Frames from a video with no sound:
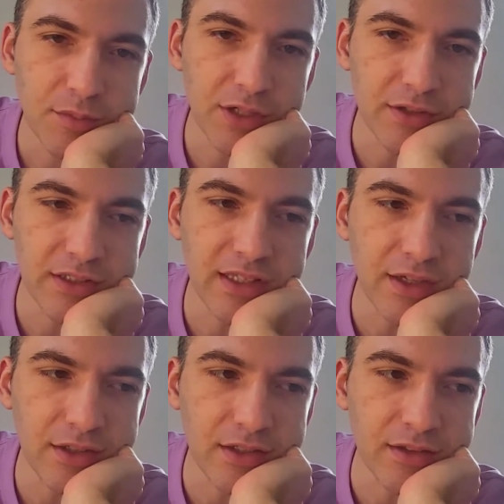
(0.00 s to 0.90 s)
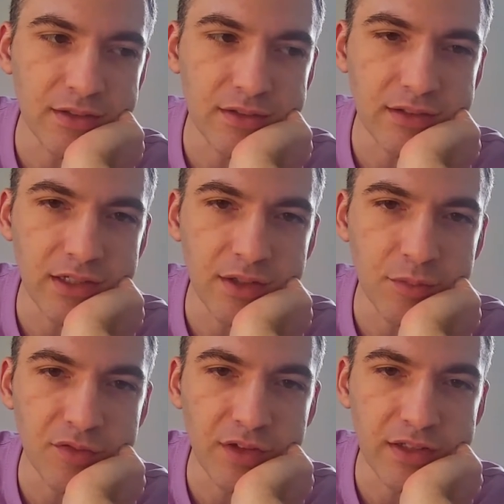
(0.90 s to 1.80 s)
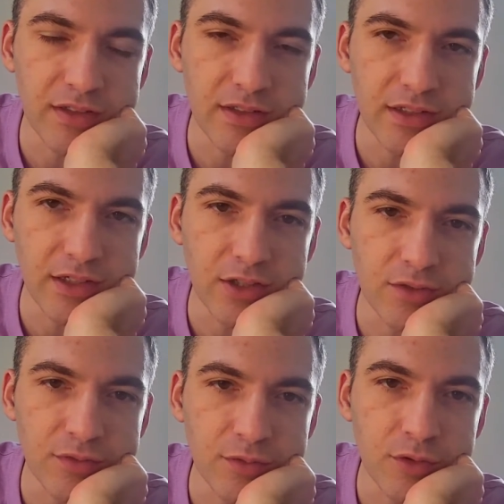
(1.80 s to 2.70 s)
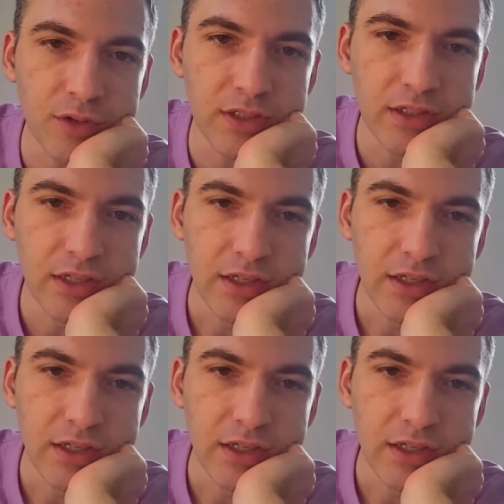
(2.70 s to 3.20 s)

Apparently that can prevent the color from going.